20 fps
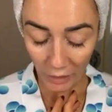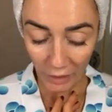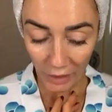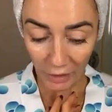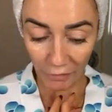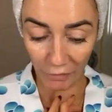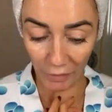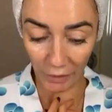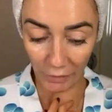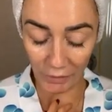
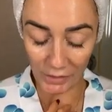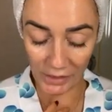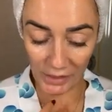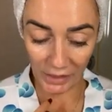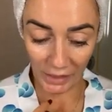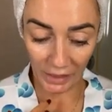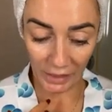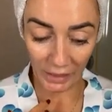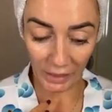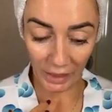Environ
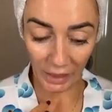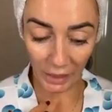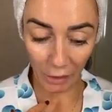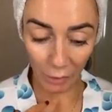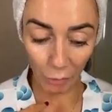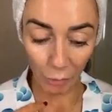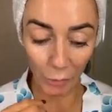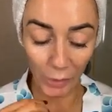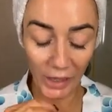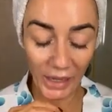
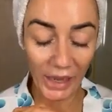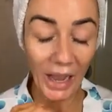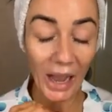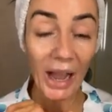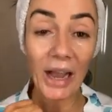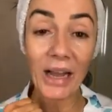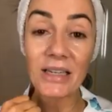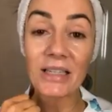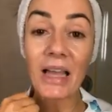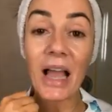Skincare, we
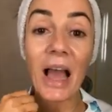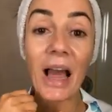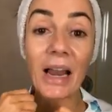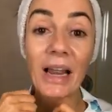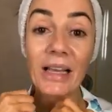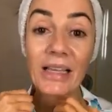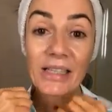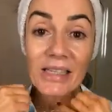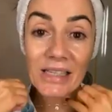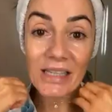had
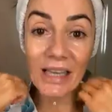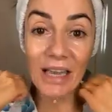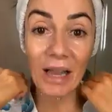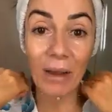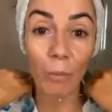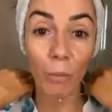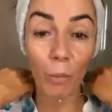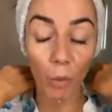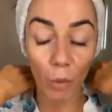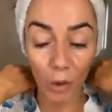
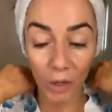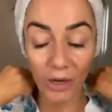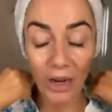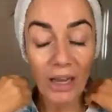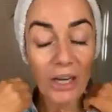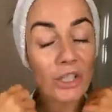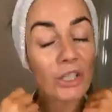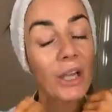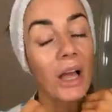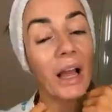LACM1.
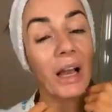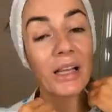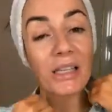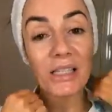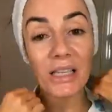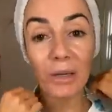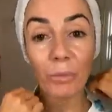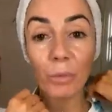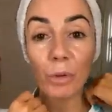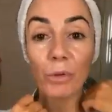Actually,
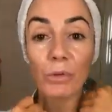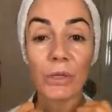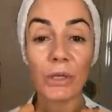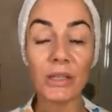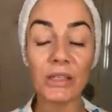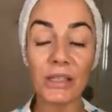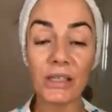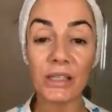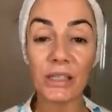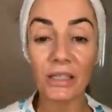LACM1 was only
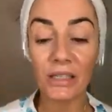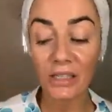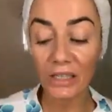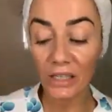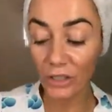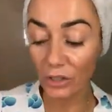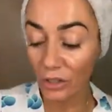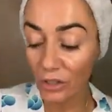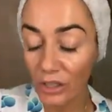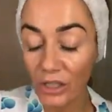
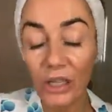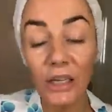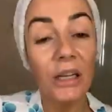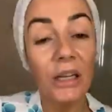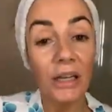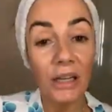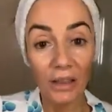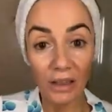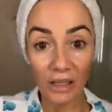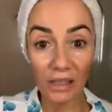discontinued
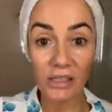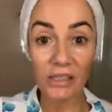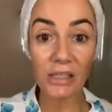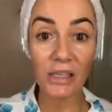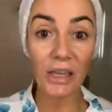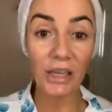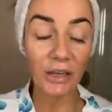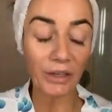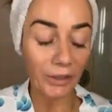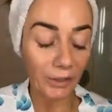this
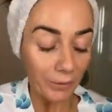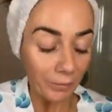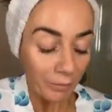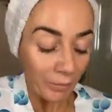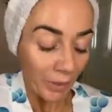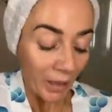year.